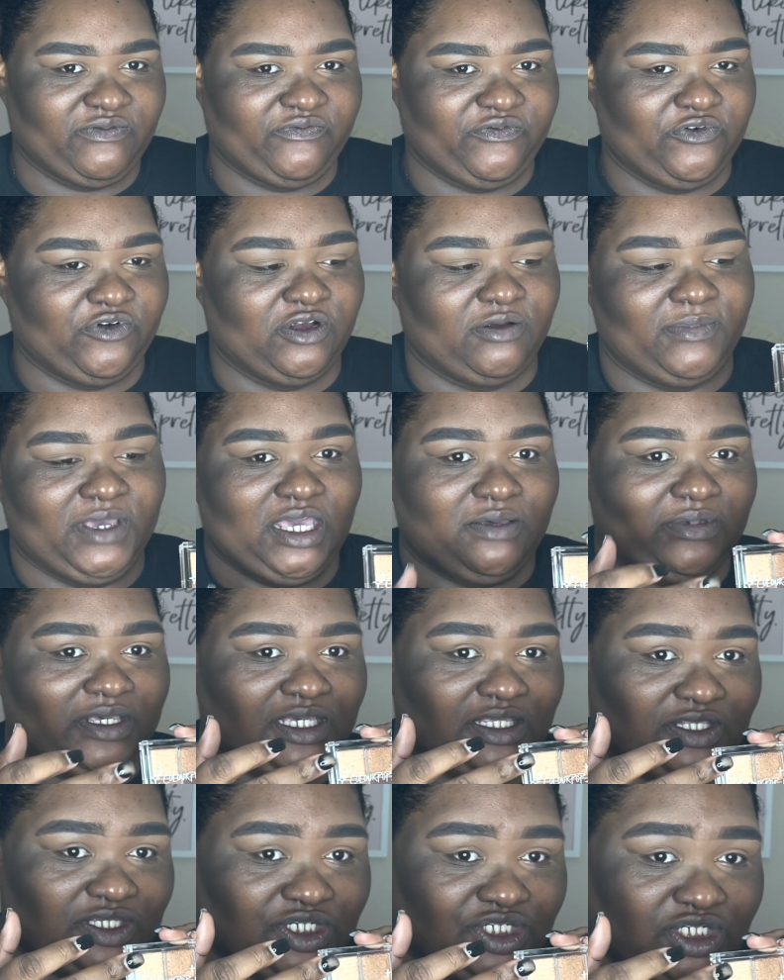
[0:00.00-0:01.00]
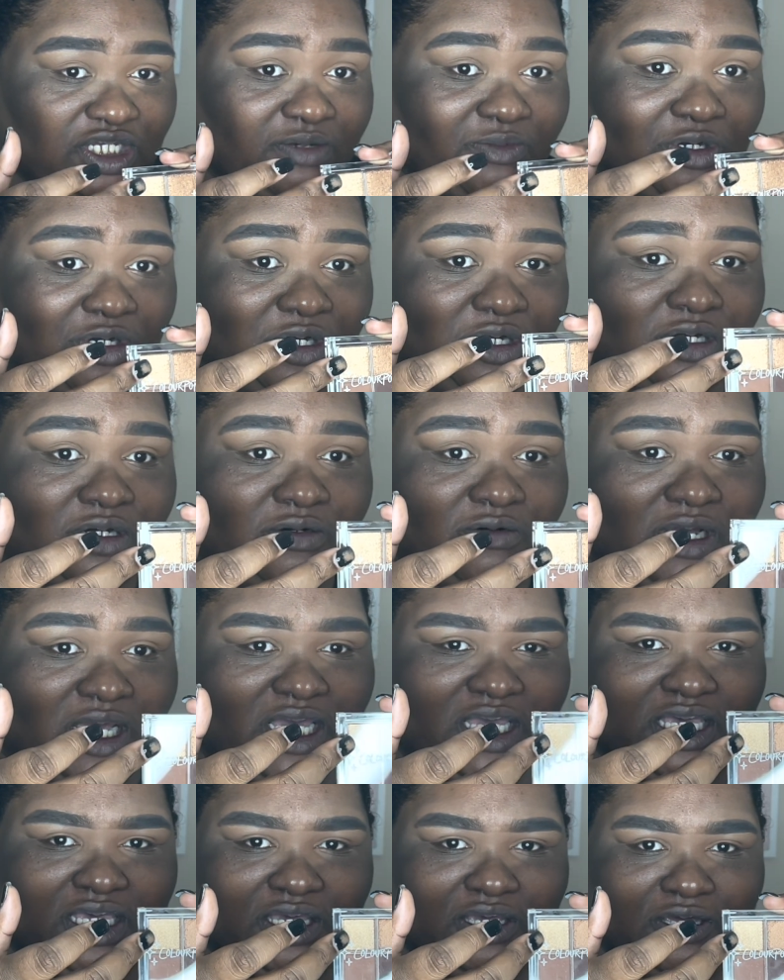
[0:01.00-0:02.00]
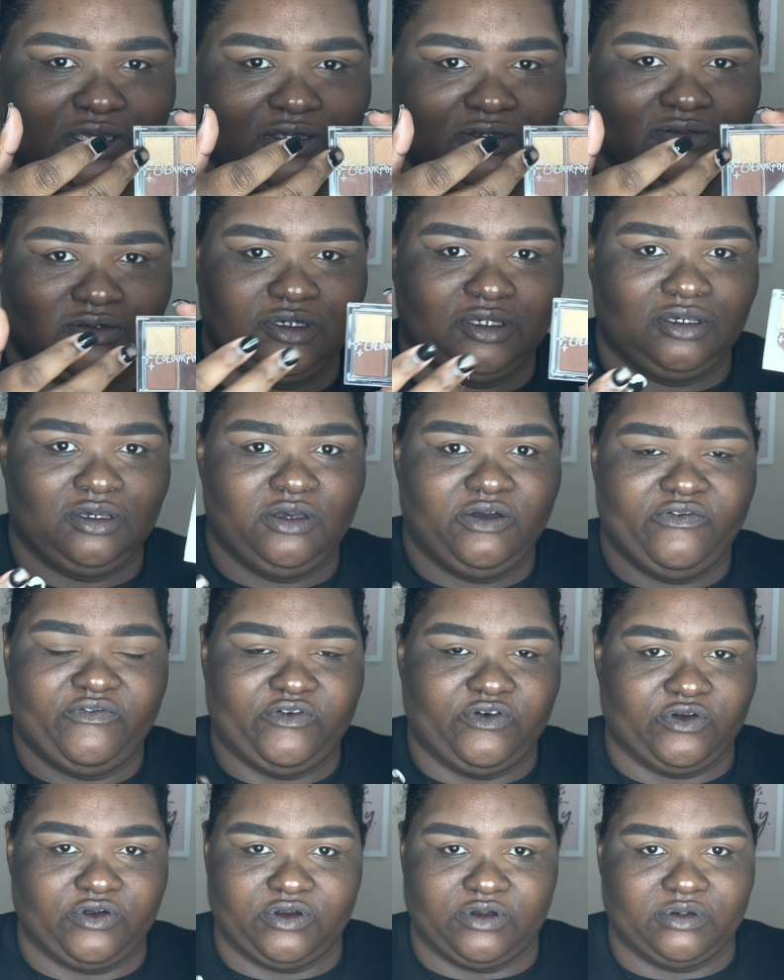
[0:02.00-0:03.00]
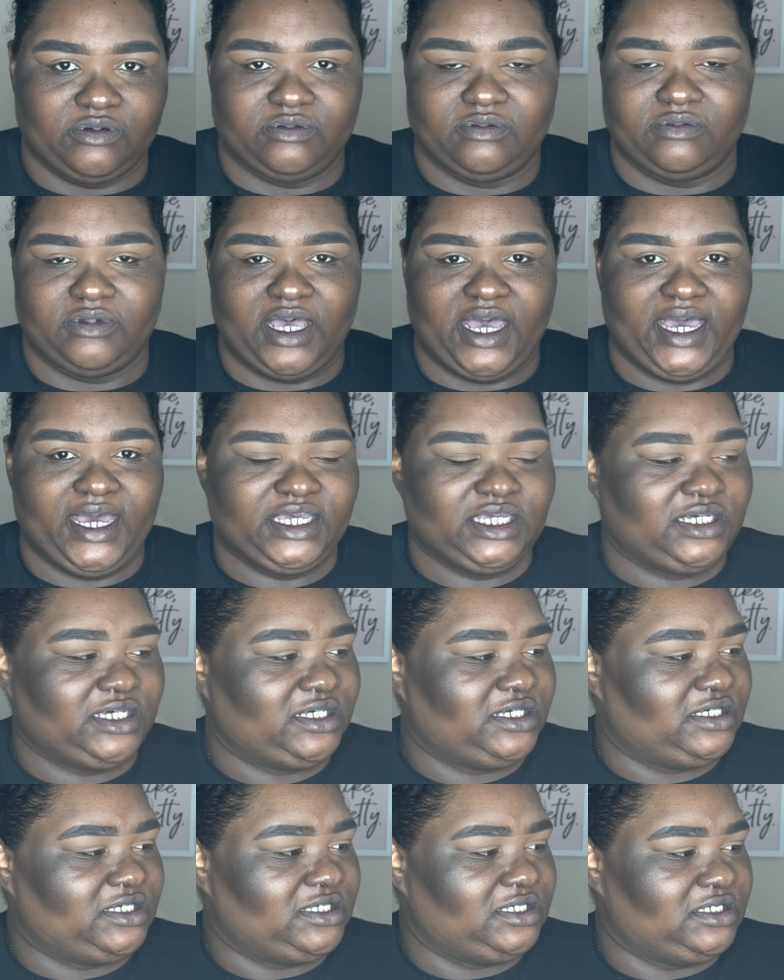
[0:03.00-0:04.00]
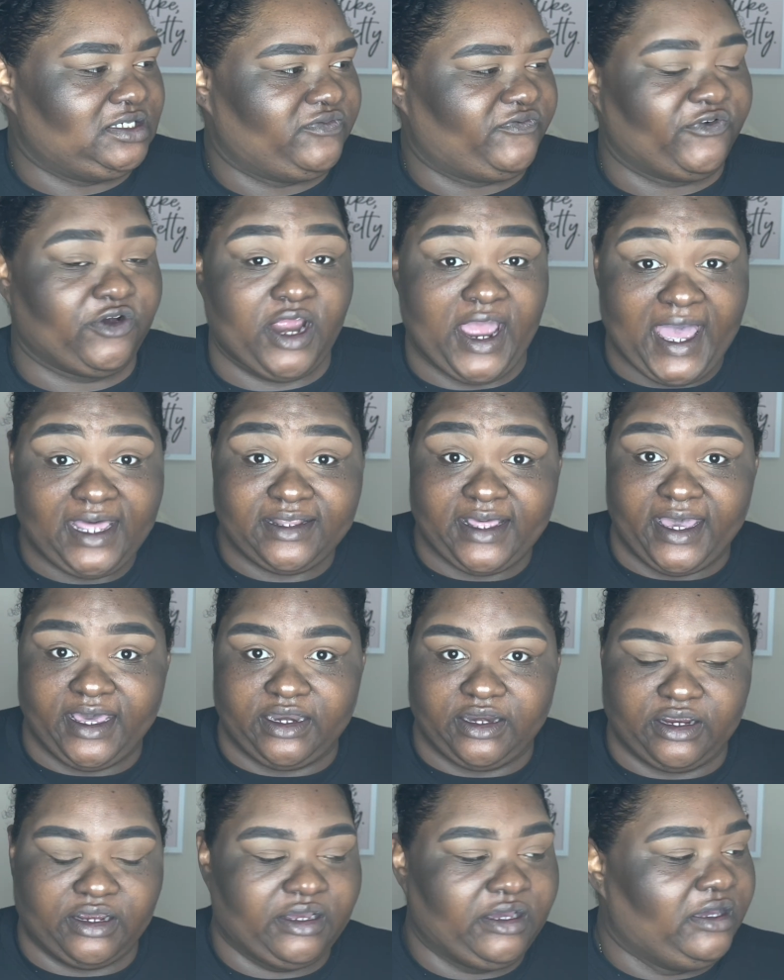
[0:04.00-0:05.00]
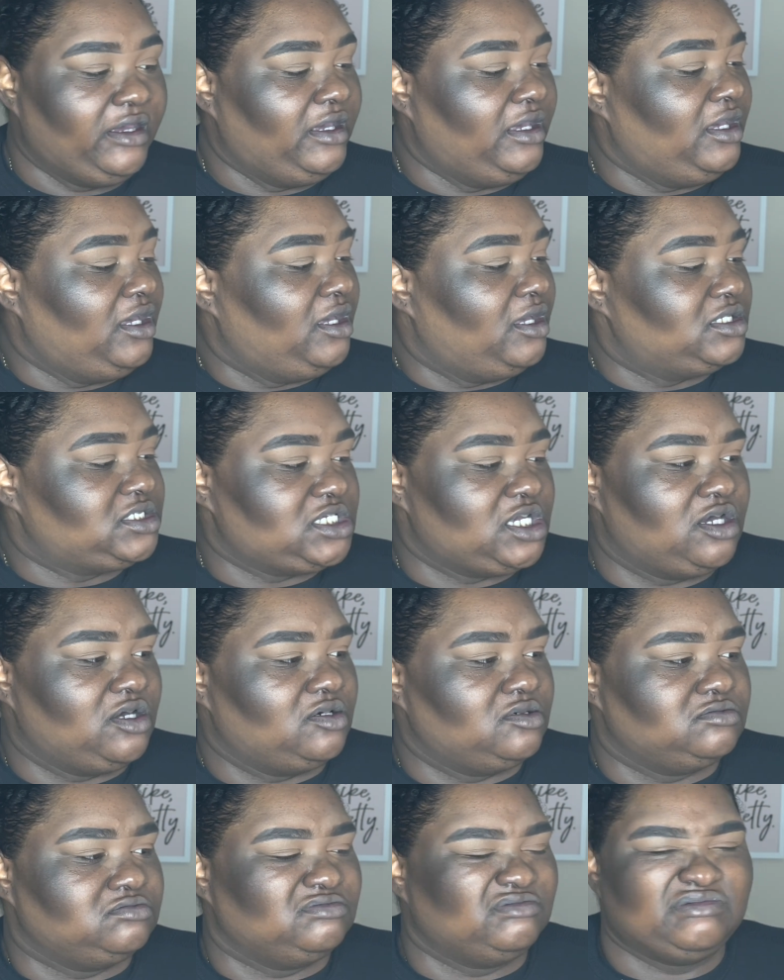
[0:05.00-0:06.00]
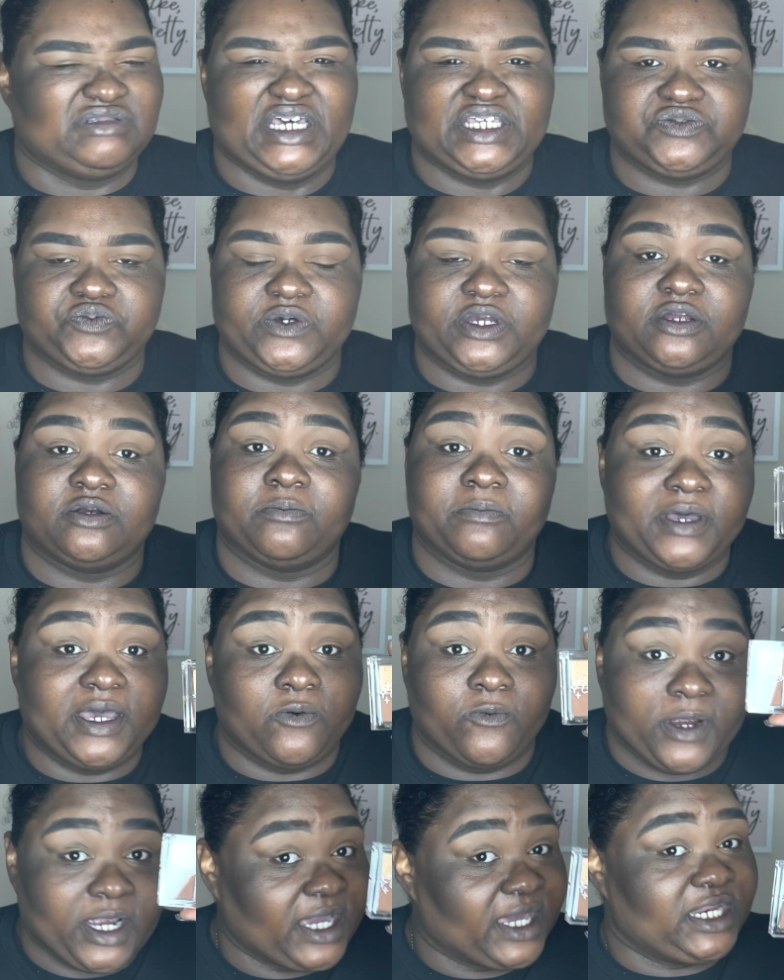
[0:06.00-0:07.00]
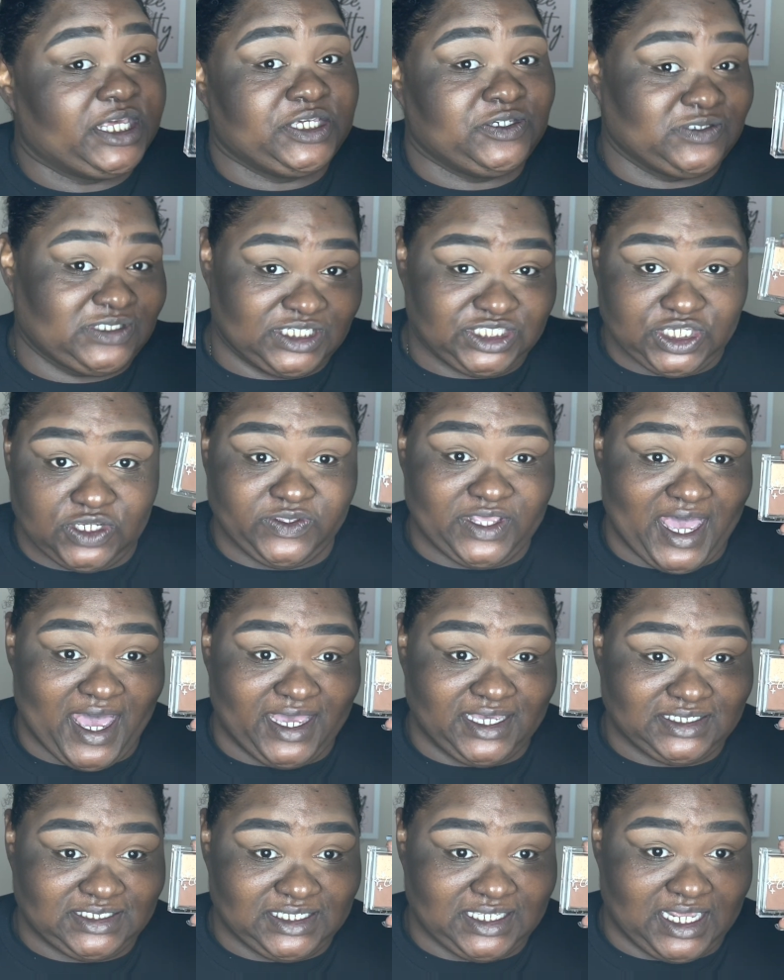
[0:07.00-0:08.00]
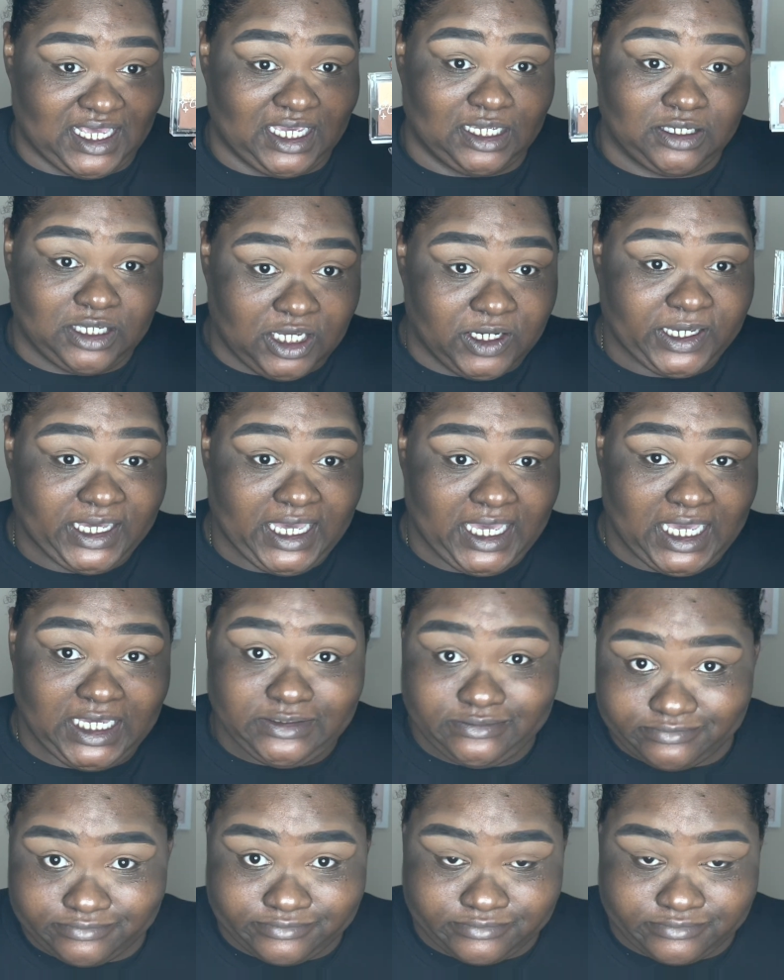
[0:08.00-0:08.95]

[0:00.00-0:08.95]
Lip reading: for maybe the shimmer right here for a highlighter. So that's weird. But we're gonna use this on the eyes today, okay?